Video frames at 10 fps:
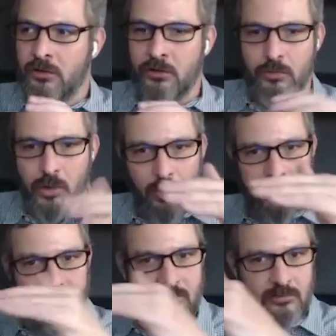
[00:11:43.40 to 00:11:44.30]

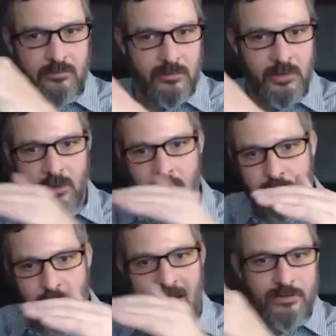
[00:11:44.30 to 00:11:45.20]
growing,
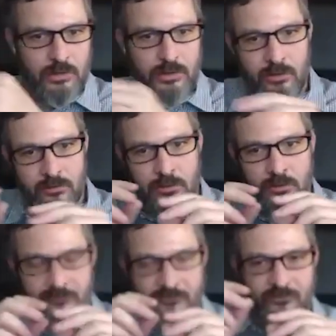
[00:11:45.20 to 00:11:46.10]
gradually,
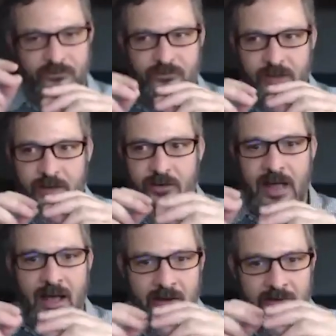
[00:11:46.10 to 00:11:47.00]
you're
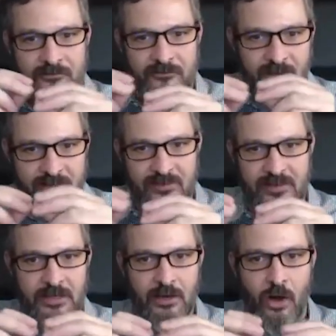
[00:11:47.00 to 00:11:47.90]
figuring out and
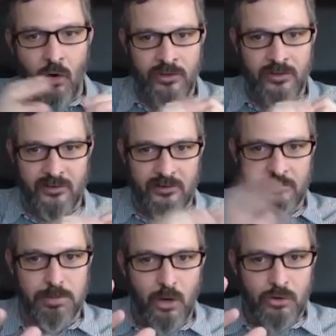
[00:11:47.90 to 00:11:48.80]
fixing all this
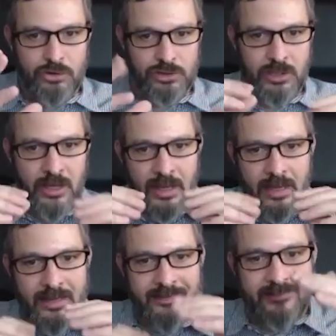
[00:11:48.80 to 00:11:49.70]
explosion
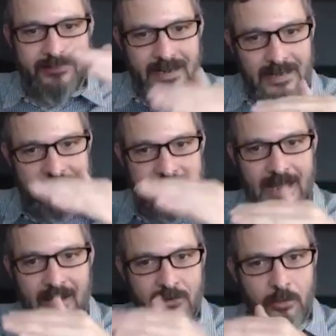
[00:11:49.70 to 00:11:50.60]
and settling
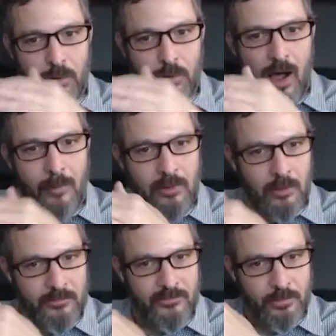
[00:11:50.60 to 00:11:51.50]
down the
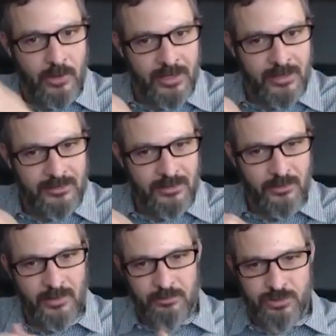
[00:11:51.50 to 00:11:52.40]
problems, right? You know
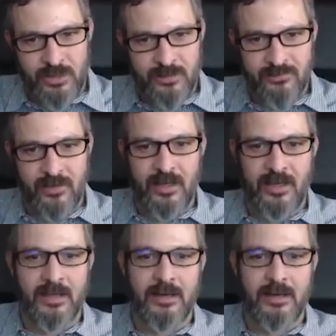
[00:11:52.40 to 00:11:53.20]
what I'm trying to say?